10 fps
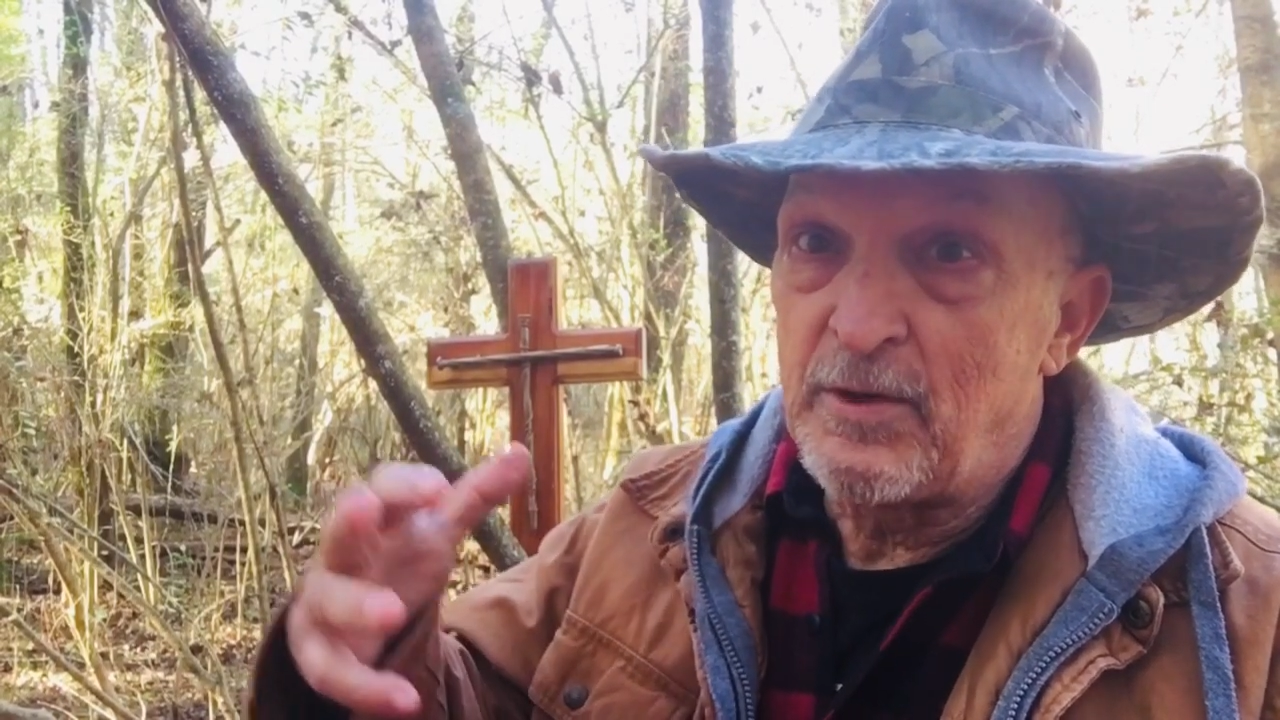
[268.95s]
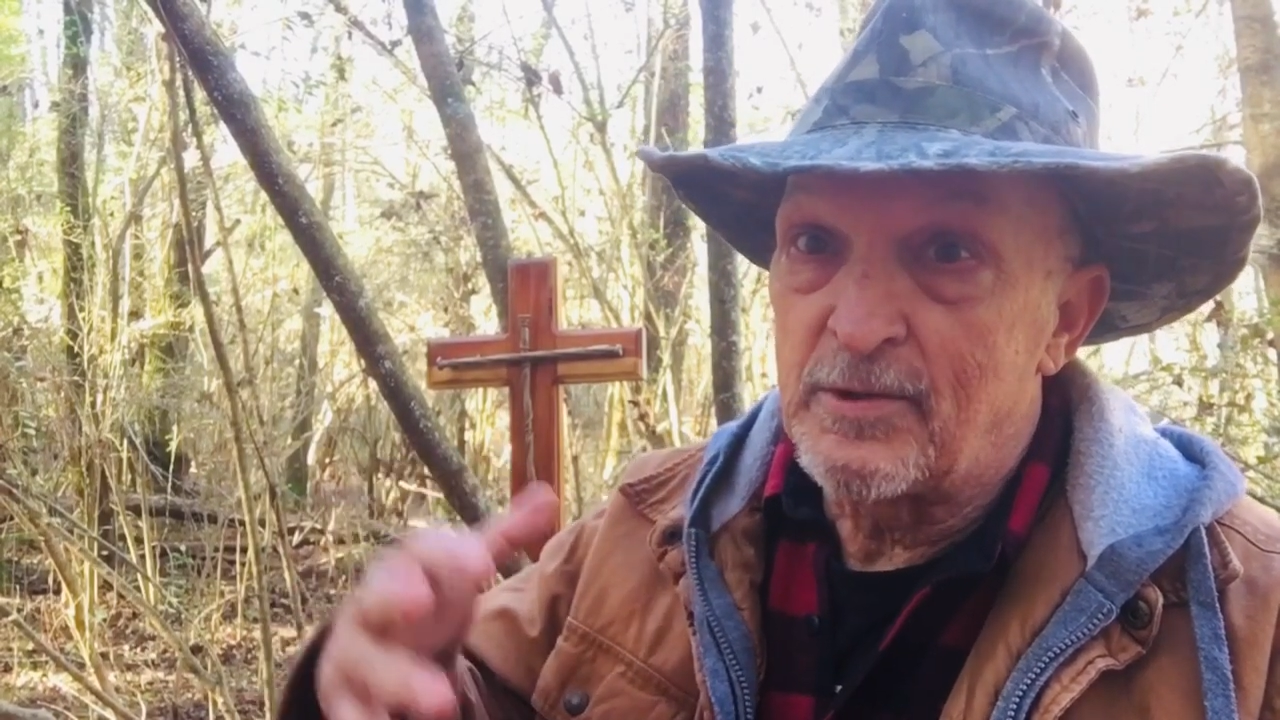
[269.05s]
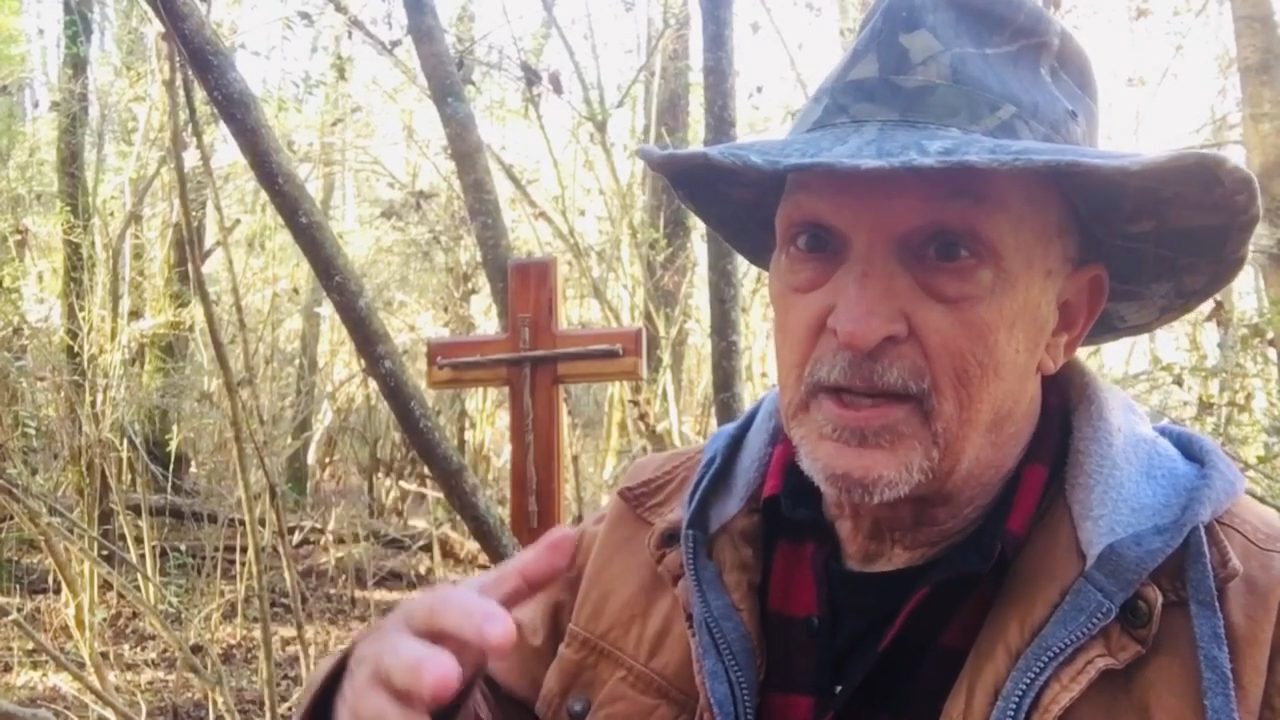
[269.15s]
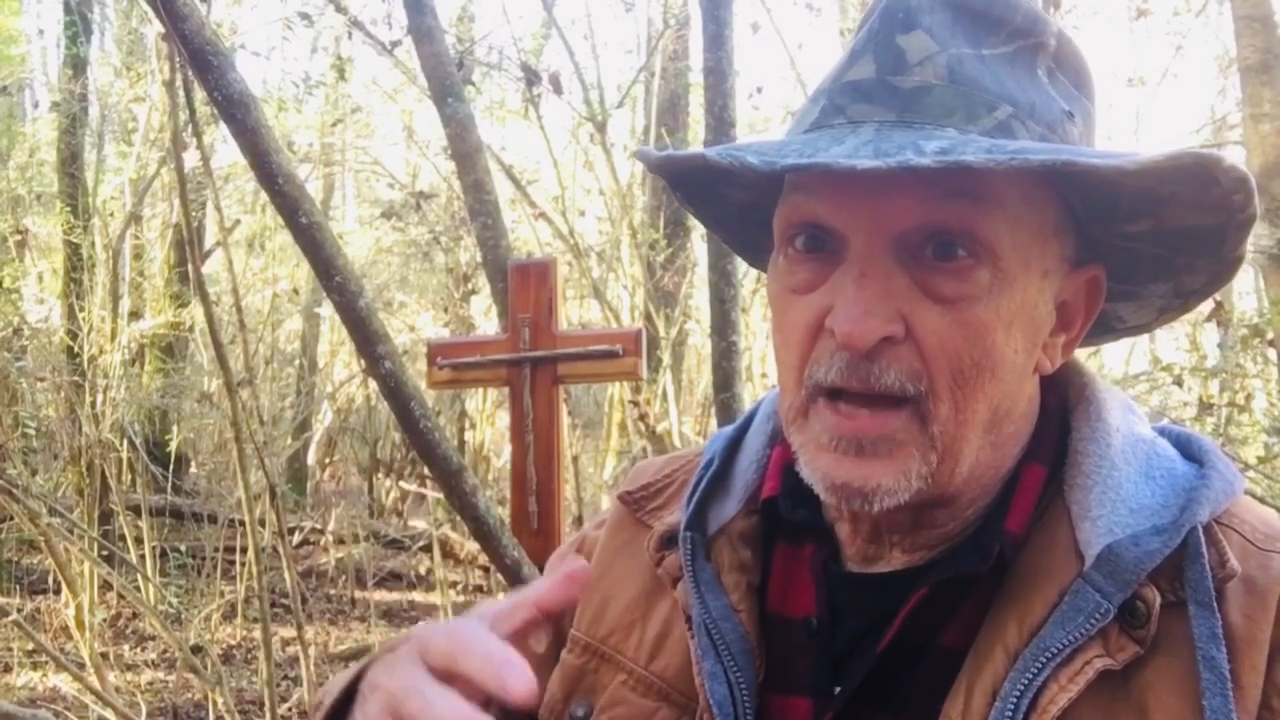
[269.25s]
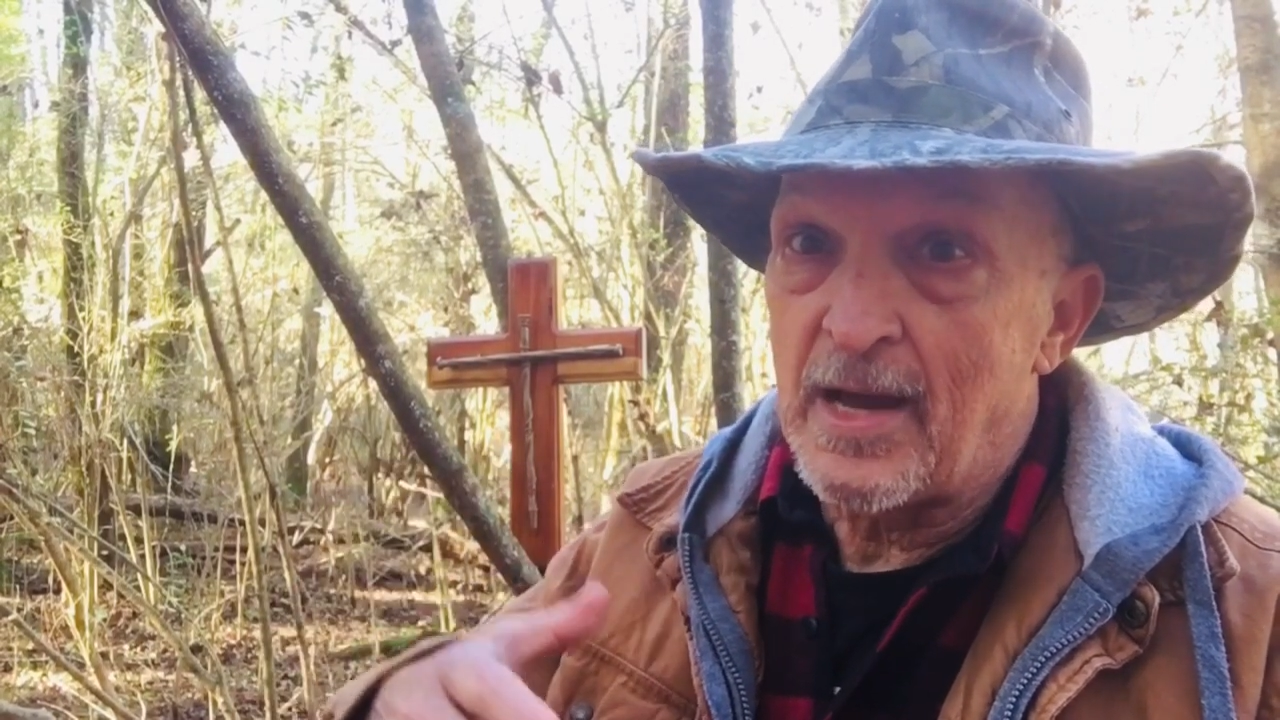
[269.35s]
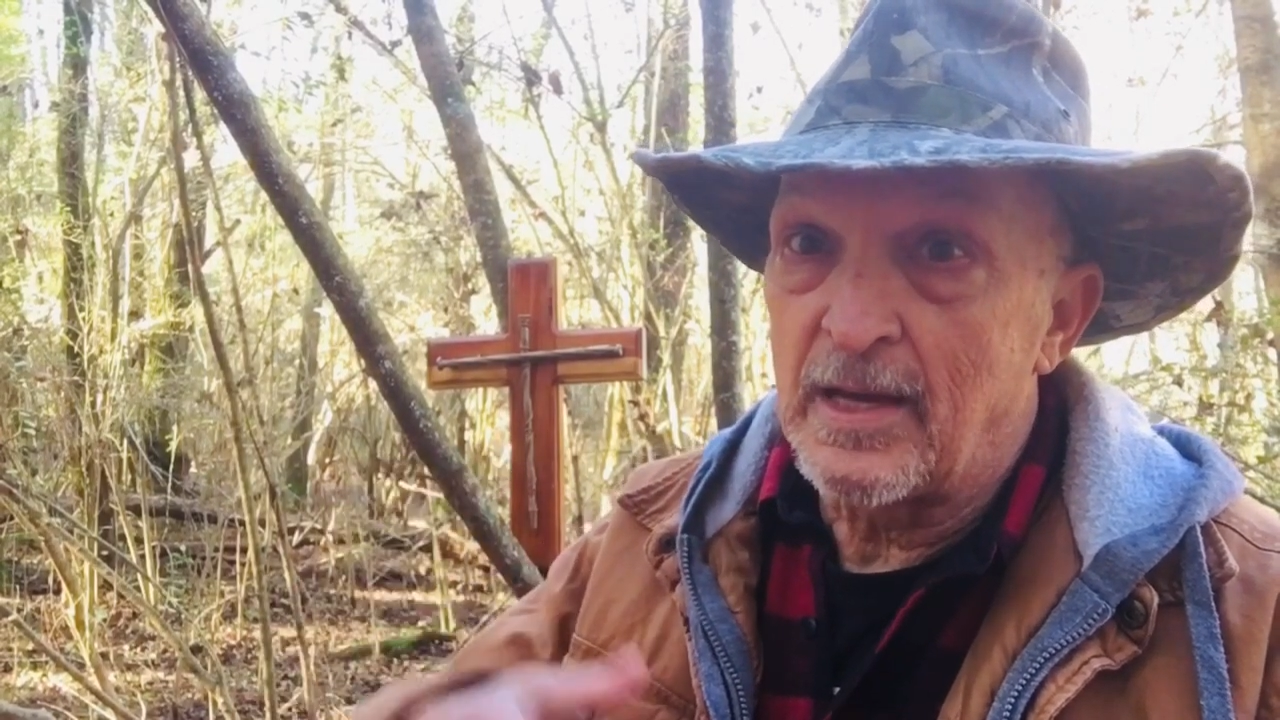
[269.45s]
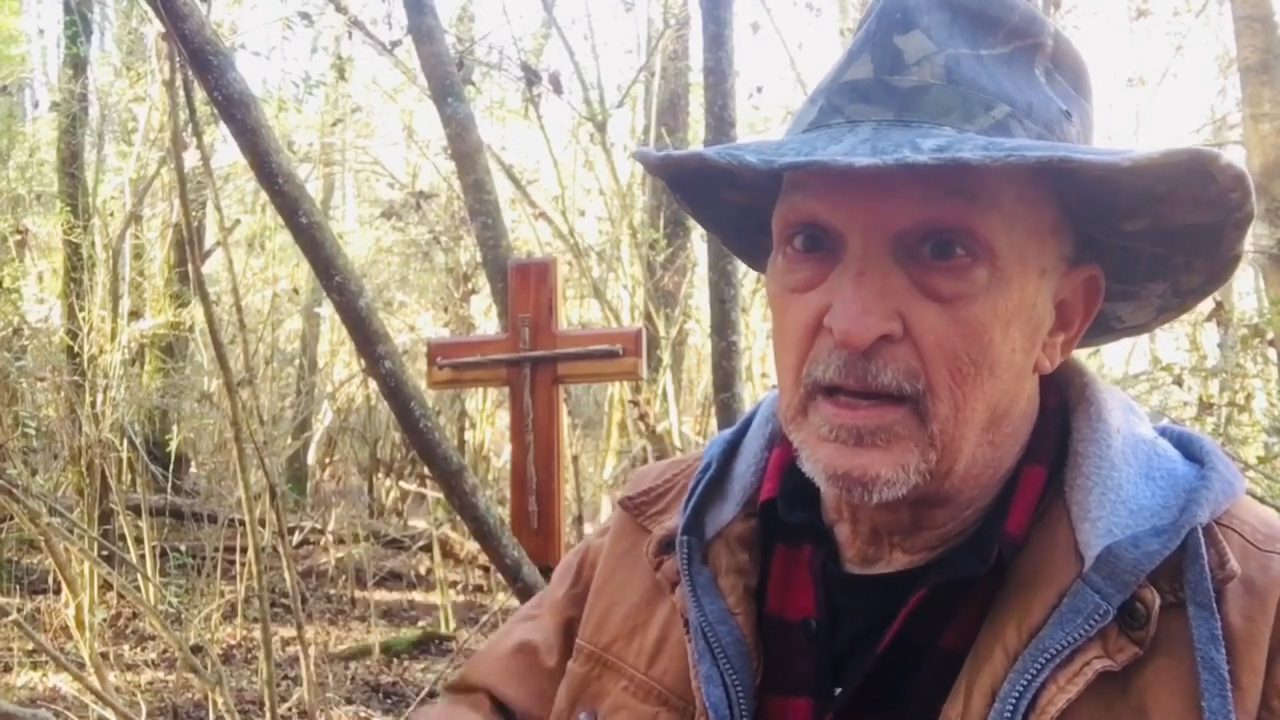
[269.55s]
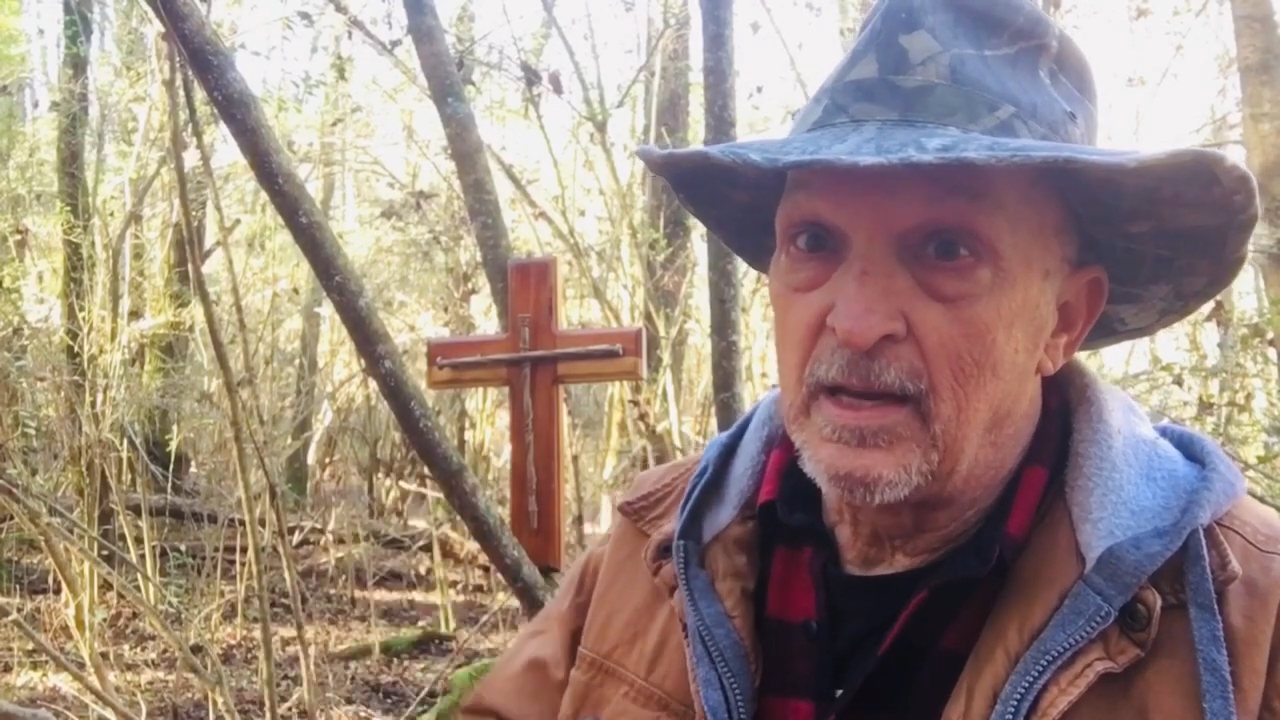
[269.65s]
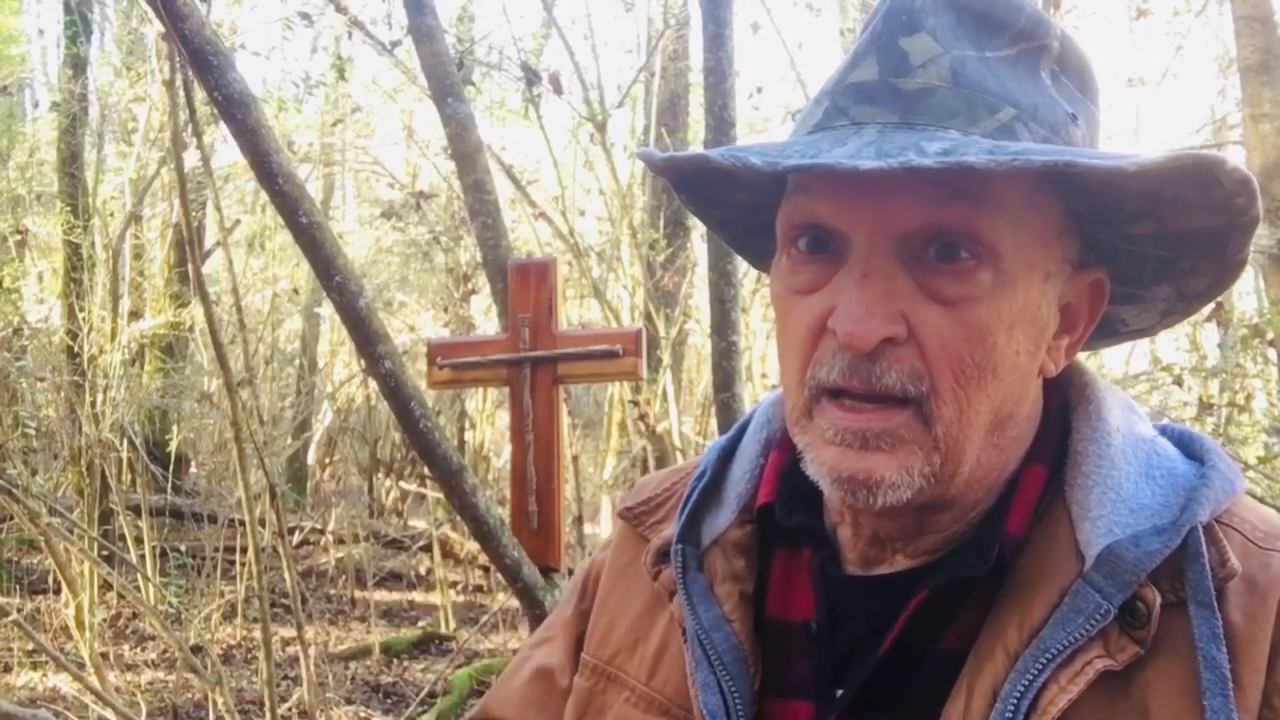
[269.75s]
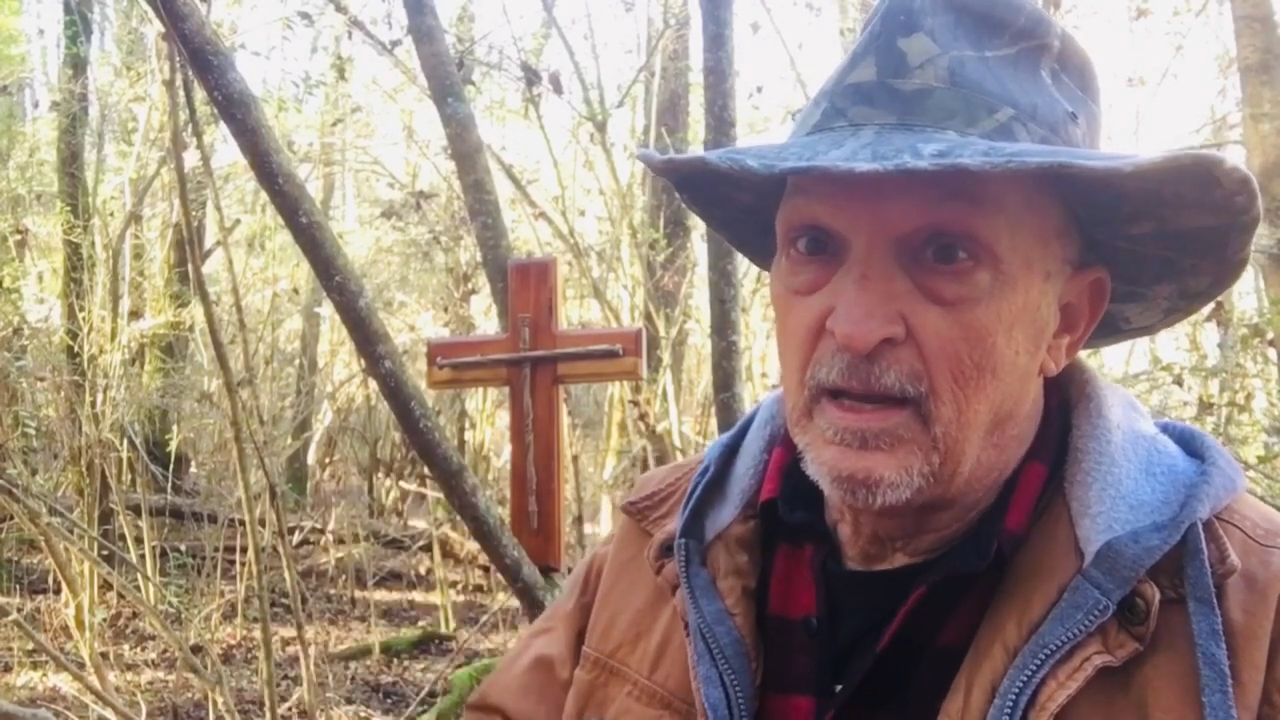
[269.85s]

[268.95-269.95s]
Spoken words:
You see, I can